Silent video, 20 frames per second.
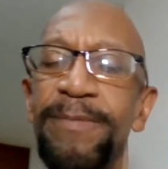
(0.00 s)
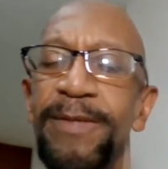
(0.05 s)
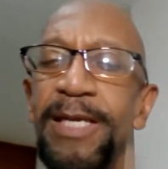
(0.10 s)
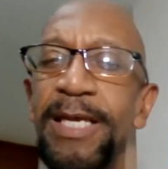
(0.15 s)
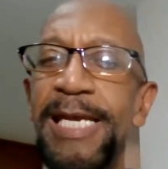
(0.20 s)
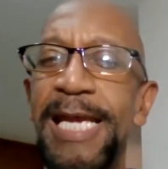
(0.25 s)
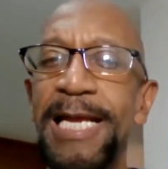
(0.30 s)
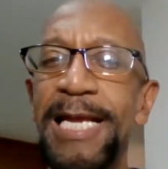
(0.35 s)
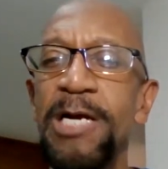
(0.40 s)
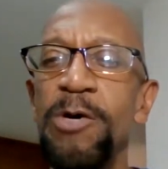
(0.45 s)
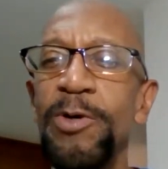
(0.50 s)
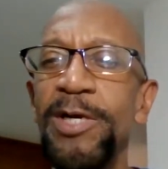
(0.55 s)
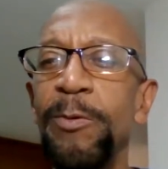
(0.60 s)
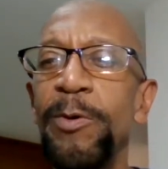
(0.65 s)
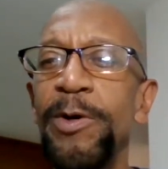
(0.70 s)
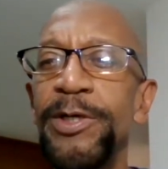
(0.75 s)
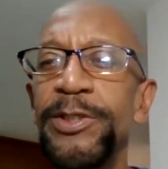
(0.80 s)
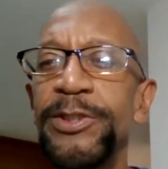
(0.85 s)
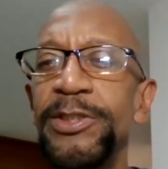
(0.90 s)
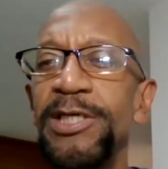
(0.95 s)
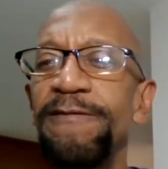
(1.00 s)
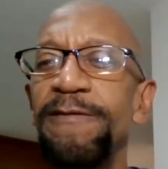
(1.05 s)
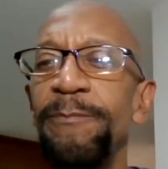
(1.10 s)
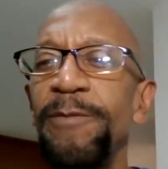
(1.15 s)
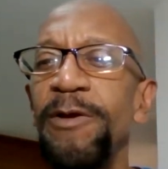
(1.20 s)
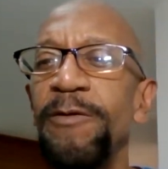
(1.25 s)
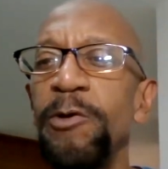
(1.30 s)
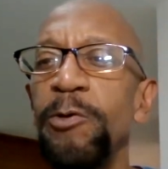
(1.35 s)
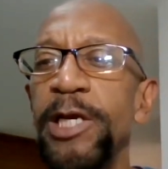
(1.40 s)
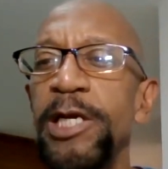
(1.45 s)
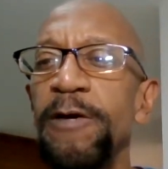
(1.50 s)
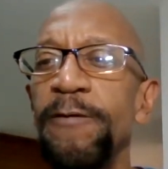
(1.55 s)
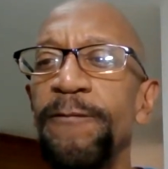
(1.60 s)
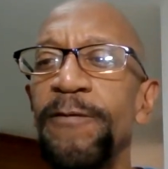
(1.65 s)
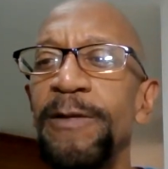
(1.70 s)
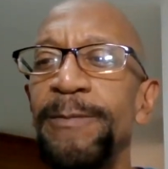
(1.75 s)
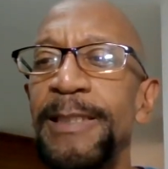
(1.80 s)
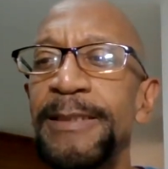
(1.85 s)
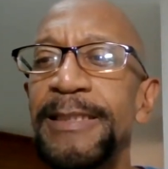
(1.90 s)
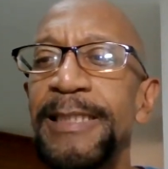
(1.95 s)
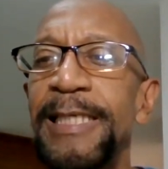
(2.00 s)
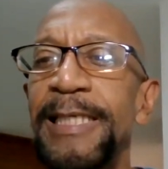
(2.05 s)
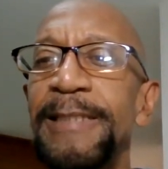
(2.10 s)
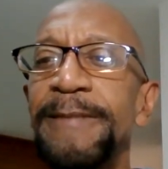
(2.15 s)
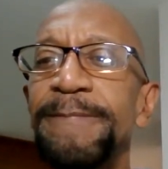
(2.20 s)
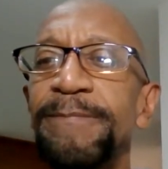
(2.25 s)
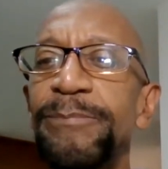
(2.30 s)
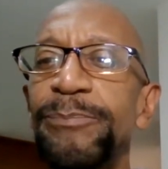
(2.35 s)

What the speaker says: You can't go anywhere, so you have to be real careful about that.